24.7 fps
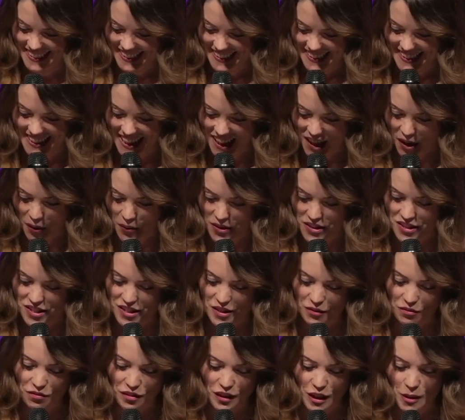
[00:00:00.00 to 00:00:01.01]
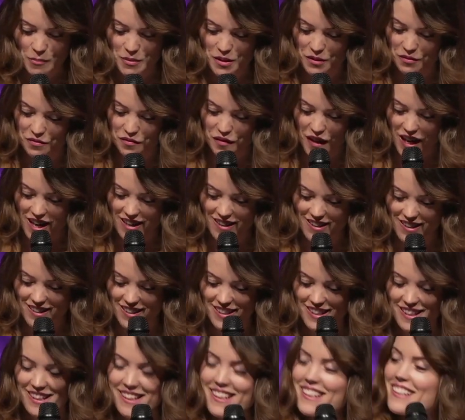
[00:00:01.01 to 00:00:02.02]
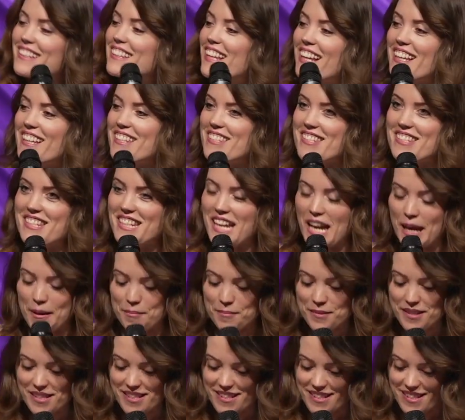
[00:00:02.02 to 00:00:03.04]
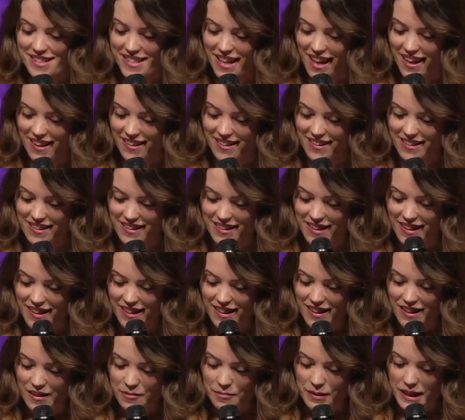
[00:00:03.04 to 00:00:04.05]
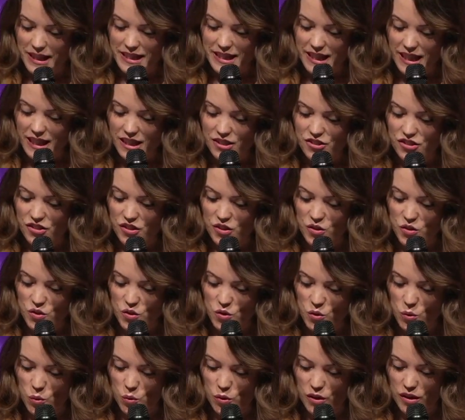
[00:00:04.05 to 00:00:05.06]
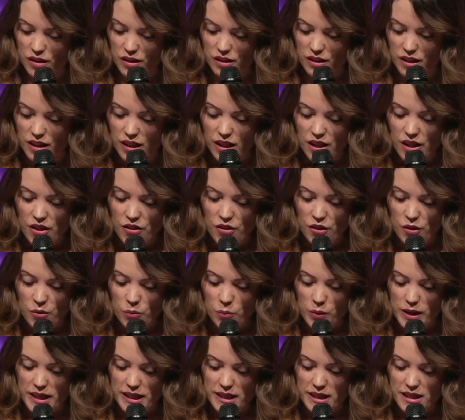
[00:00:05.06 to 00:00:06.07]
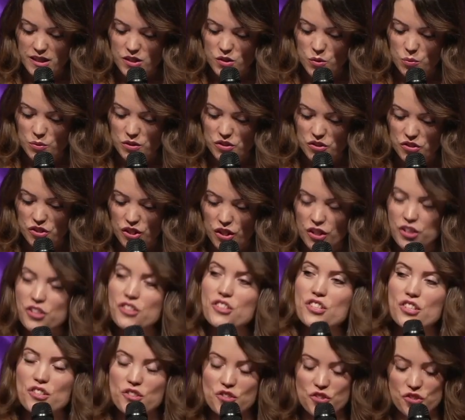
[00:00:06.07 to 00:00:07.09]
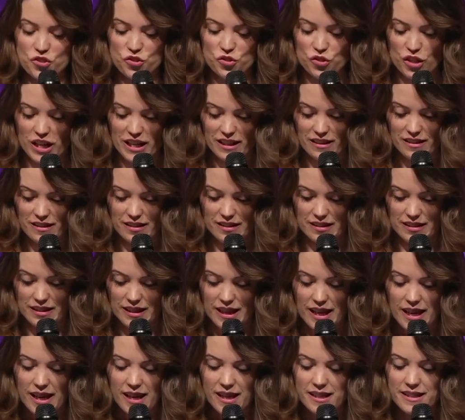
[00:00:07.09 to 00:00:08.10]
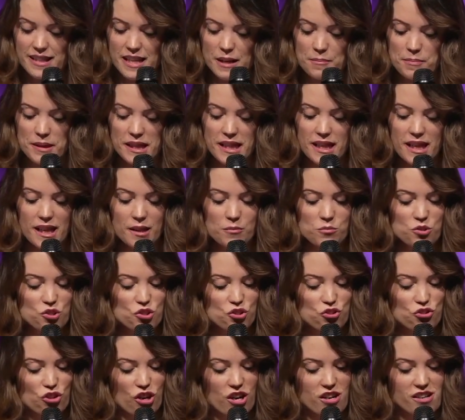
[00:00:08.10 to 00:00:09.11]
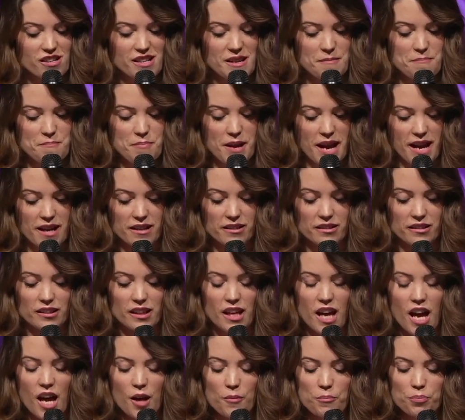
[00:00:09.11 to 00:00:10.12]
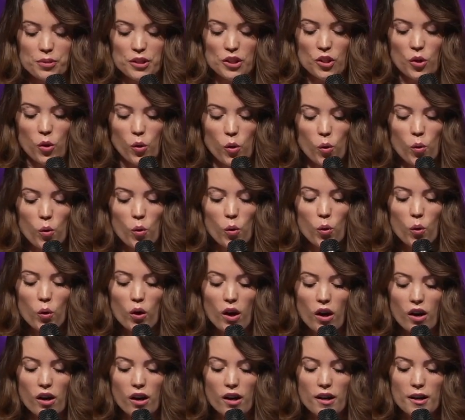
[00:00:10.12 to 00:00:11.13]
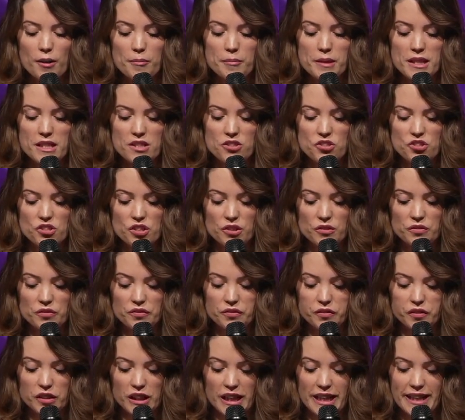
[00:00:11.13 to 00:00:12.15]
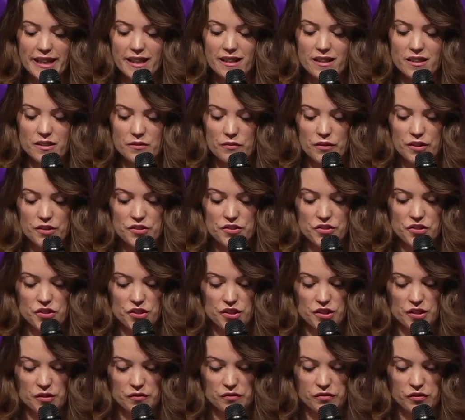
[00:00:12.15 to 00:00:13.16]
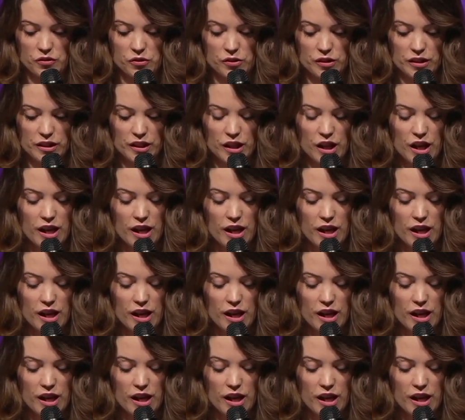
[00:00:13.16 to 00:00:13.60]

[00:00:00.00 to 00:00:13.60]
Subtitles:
They quenched the flames of fire. They escaped death by the edge of the sword. Their weakness was turned to strength, and they became strong in battle and put whole armies to flight in verse 34.